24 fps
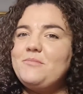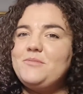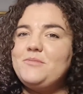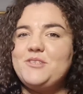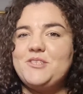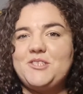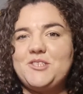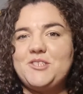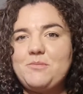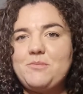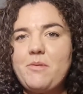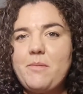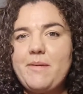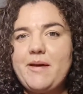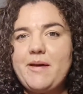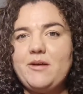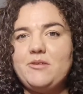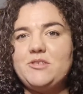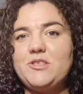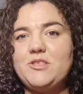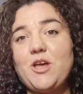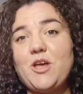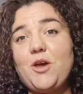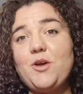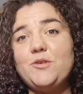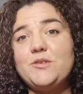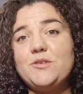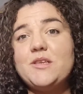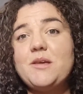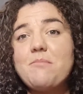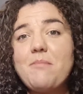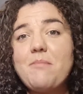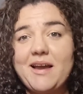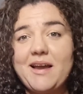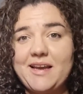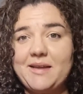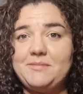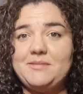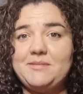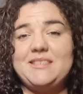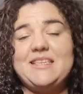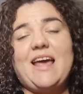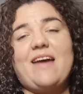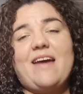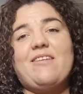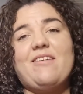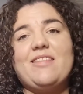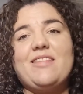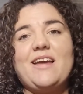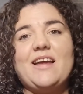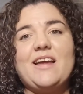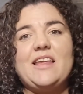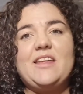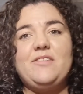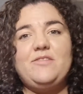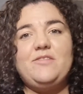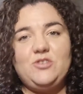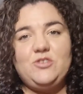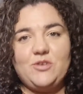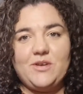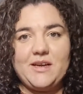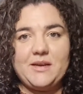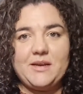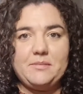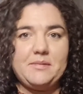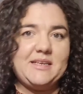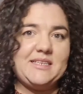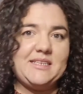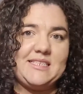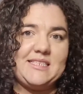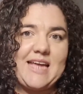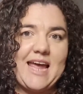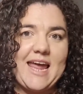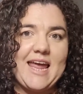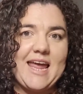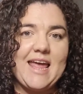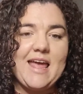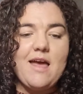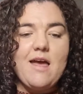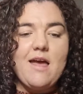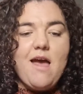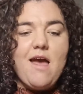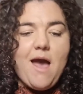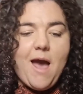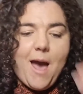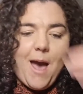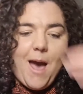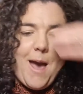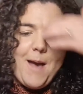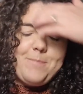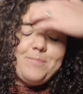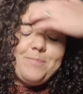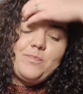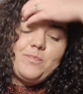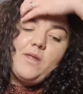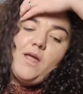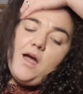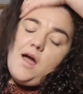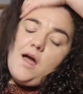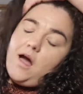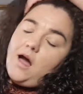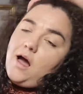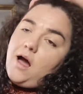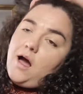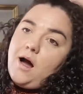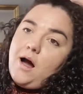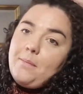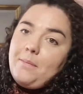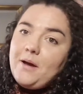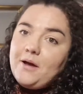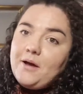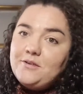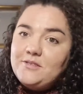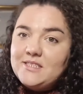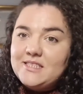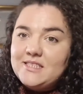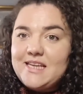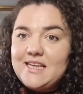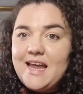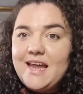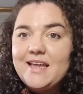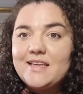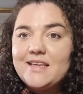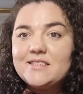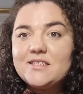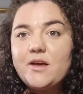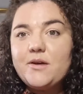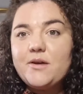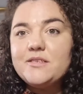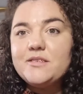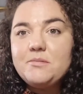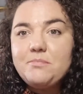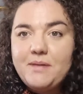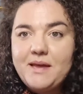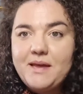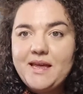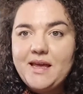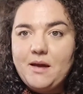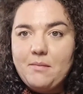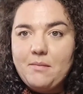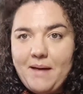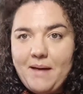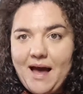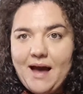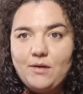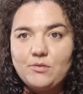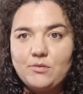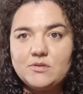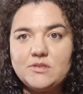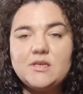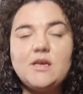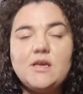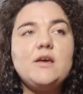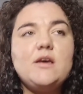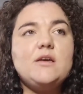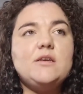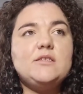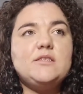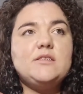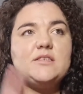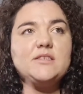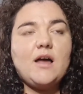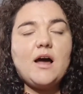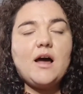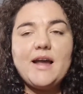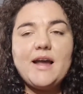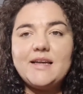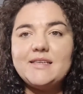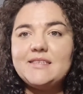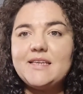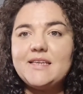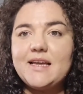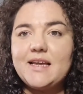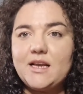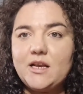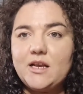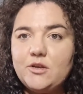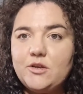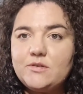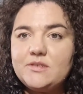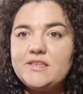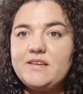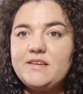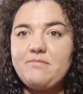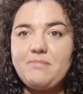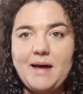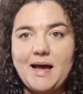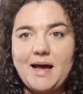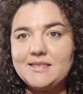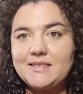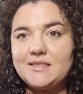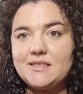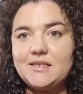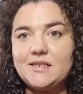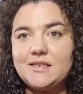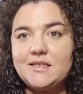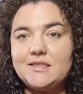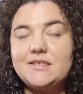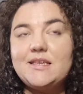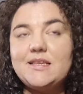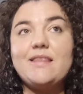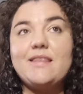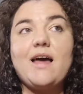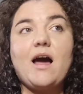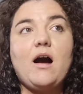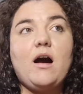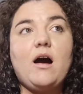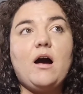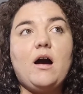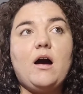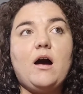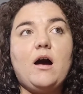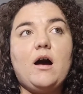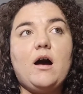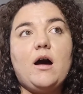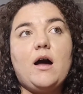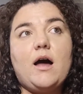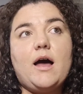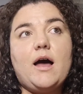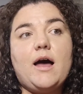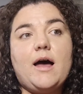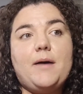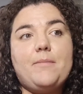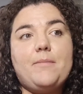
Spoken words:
to Super Bale Sews. My name's Sarah. Thank you for joining me today. Our post today is going to be about size inclusive patterns that are